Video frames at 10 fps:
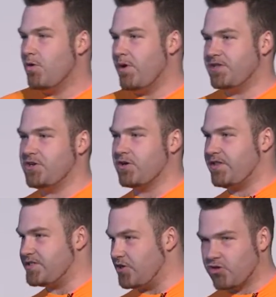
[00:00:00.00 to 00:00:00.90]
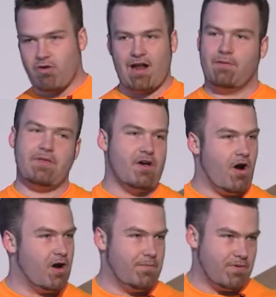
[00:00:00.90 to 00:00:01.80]
we took this incredibly
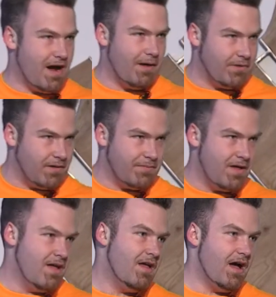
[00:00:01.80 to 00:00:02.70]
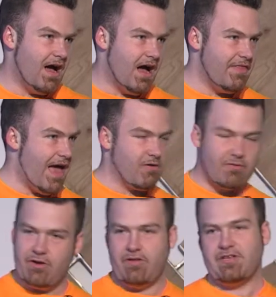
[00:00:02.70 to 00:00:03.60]
hard problem uh, that
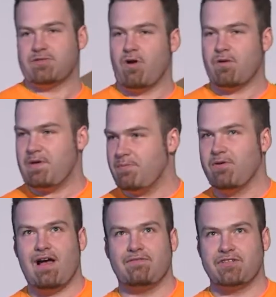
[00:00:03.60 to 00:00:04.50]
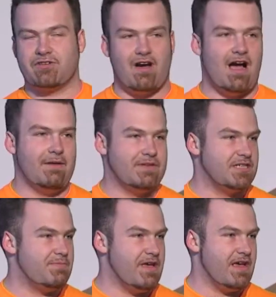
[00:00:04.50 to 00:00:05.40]
really smart people have described
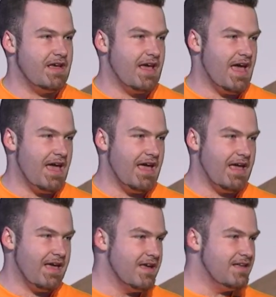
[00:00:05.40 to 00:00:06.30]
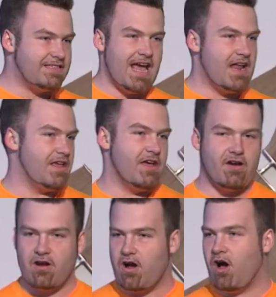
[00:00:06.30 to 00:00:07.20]
as being a 10 year,